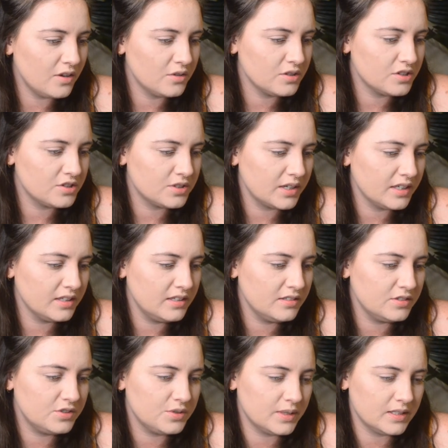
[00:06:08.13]
do
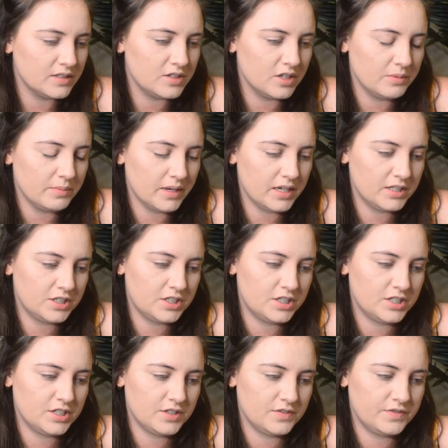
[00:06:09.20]
Australians drink so
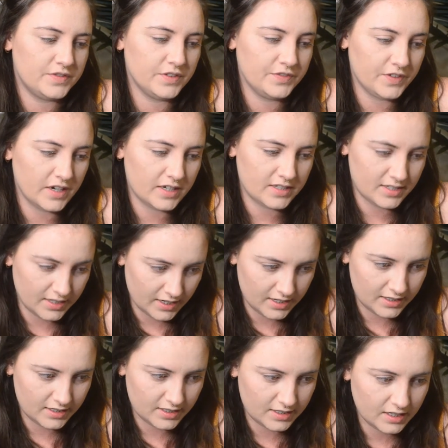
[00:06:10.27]
much, for fuck's
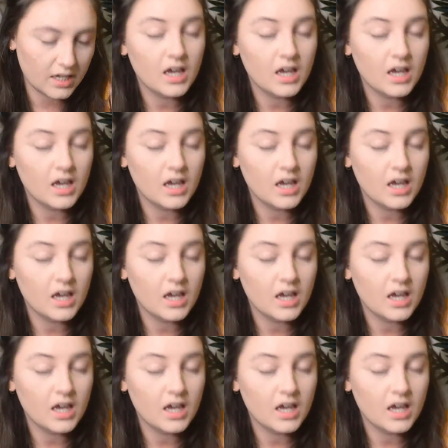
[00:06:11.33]
sake?